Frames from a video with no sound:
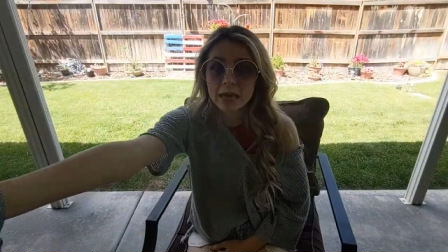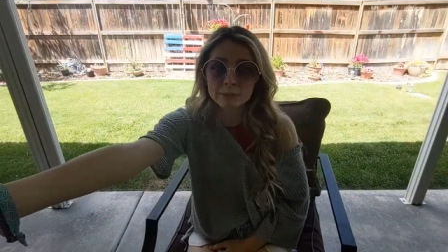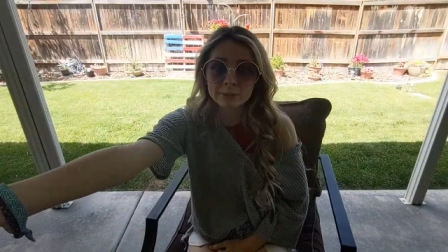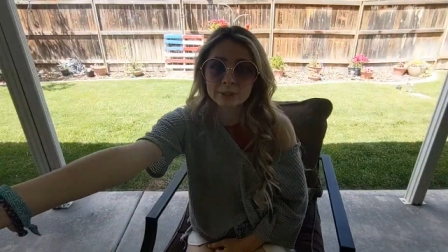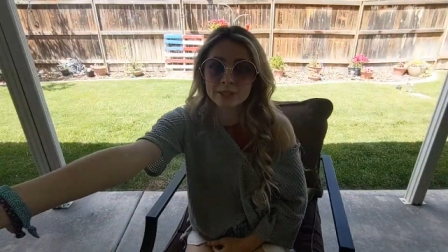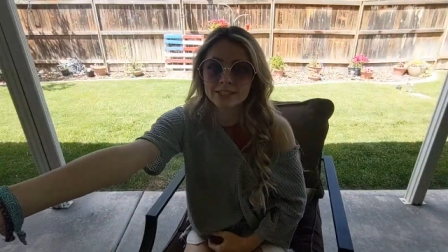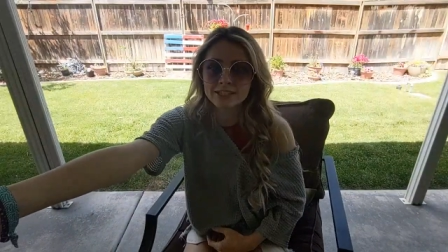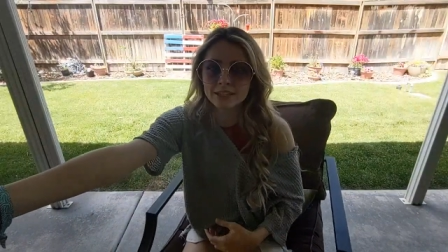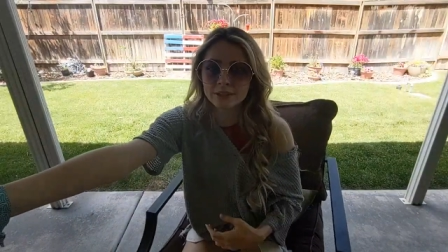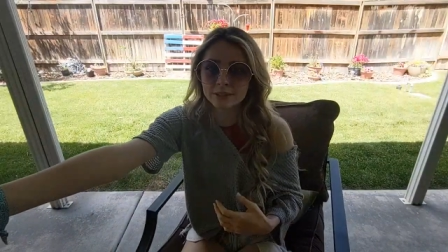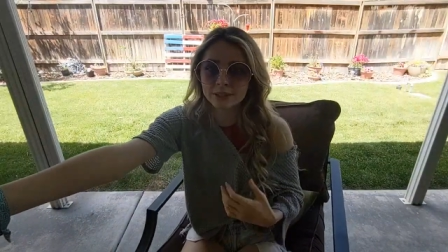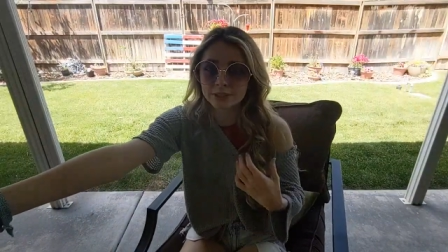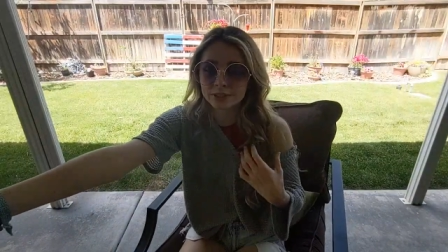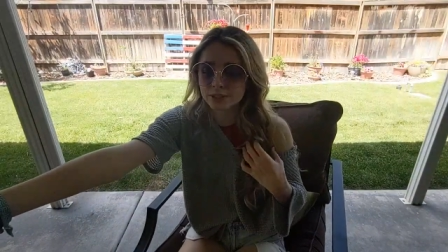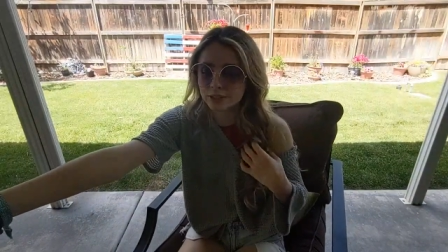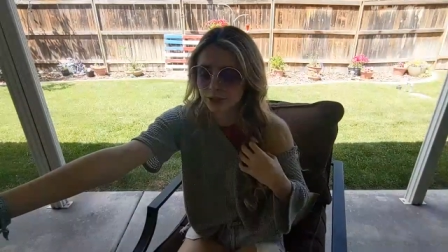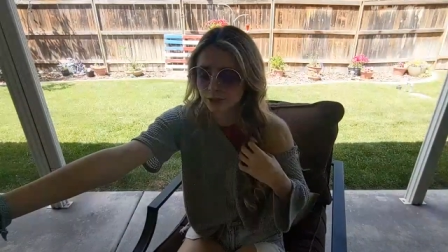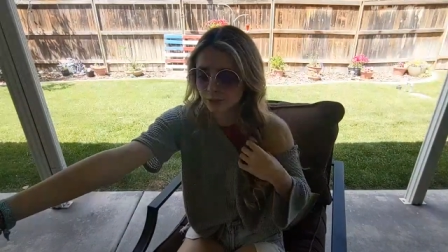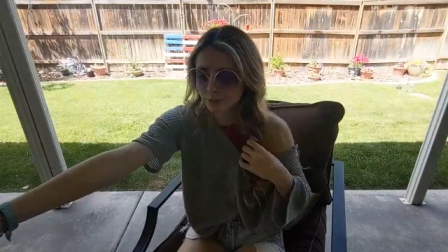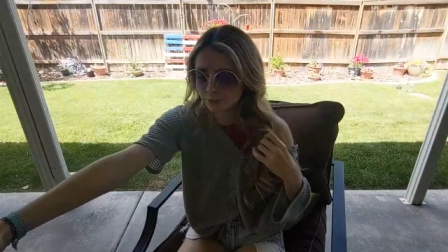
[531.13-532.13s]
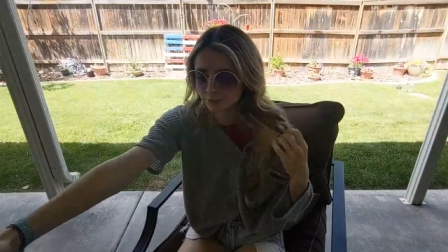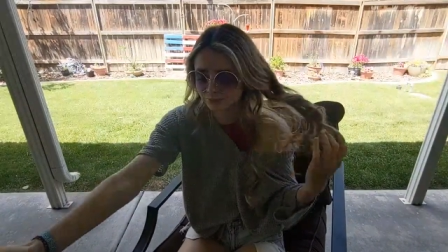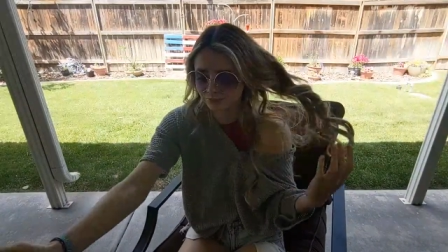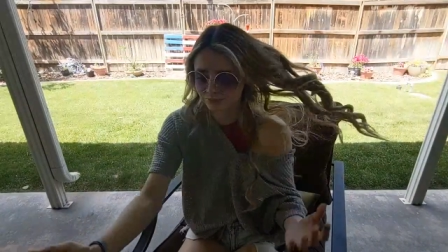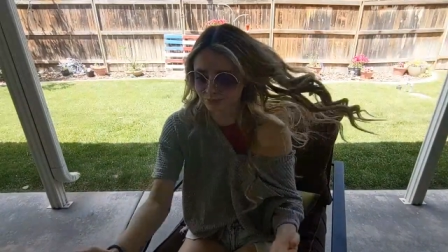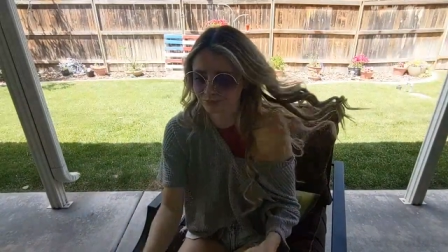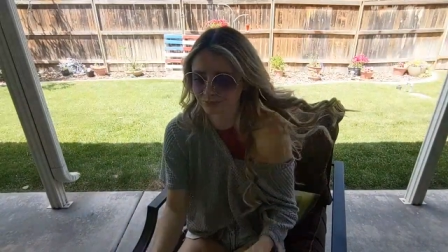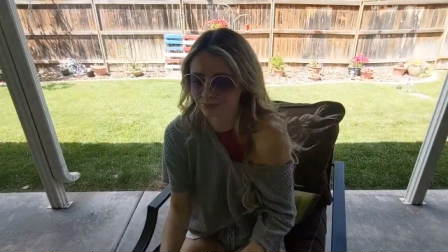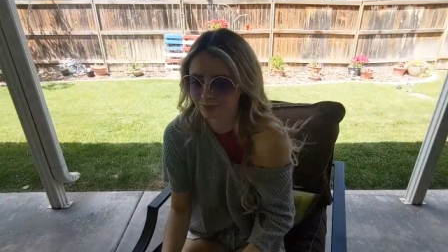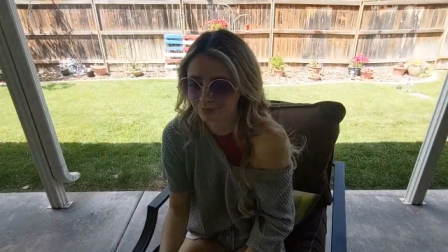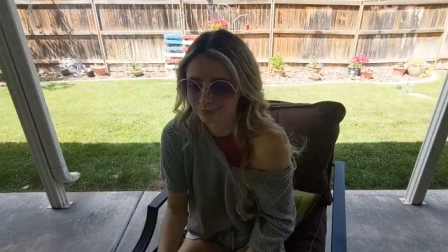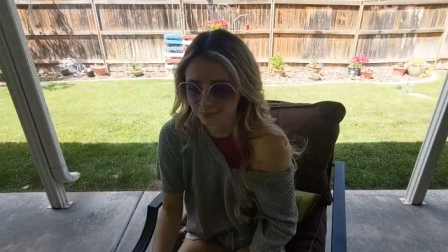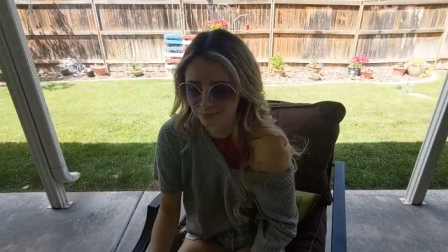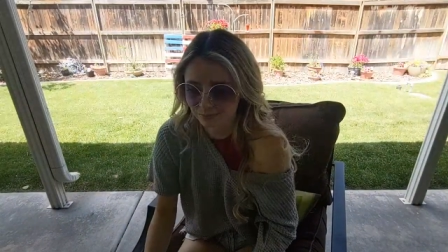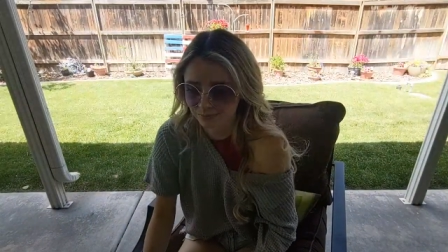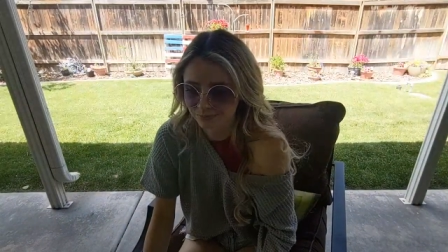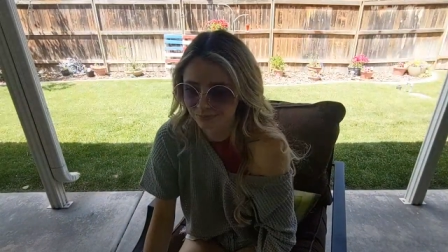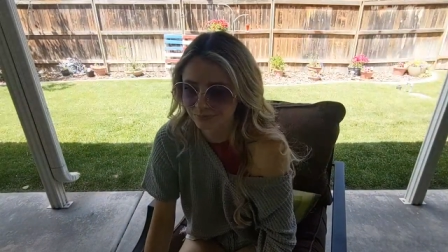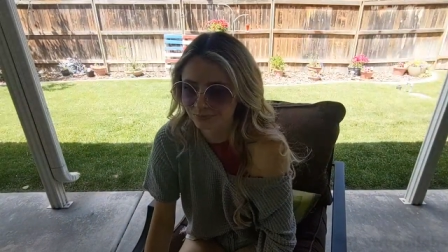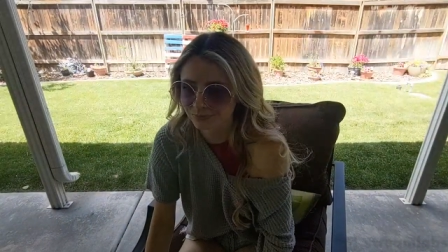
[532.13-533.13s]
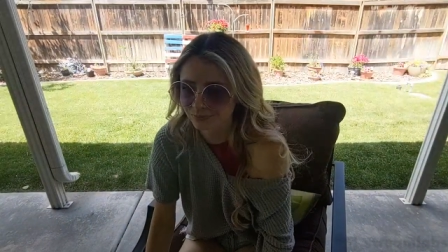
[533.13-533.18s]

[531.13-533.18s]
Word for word: Emma is out here too. Hello.